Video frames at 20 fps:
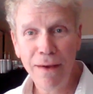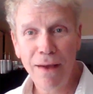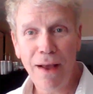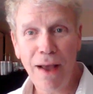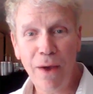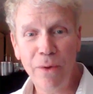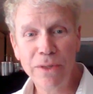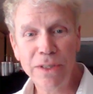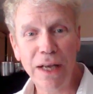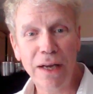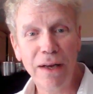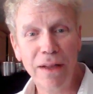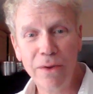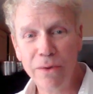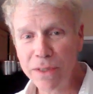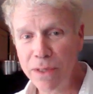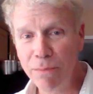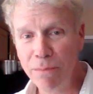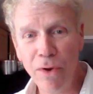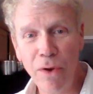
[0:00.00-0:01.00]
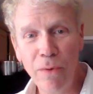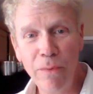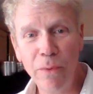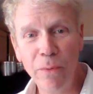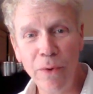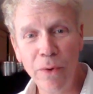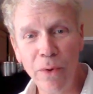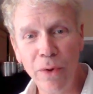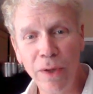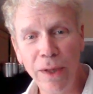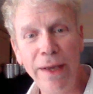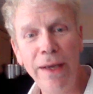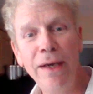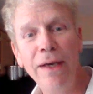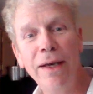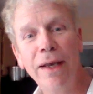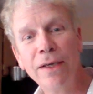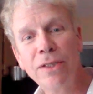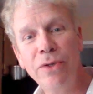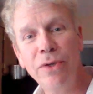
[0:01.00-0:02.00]
I was at, there was a moment we were laying
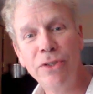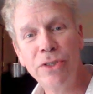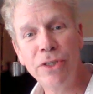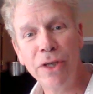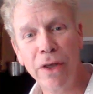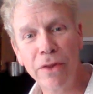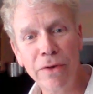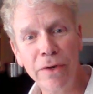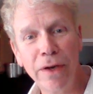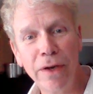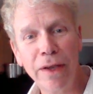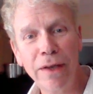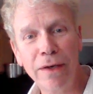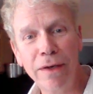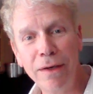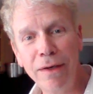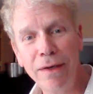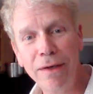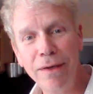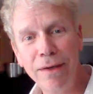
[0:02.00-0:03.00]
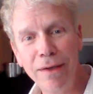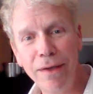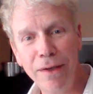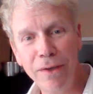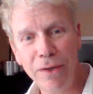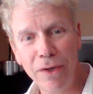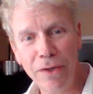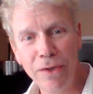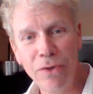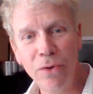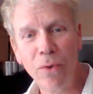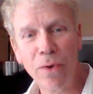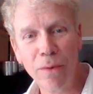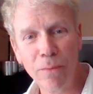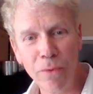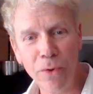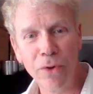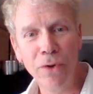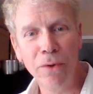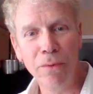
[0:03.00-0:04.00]
next to each other in in the dorm
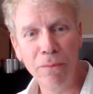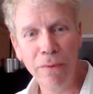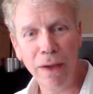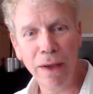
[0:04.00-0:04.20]
room,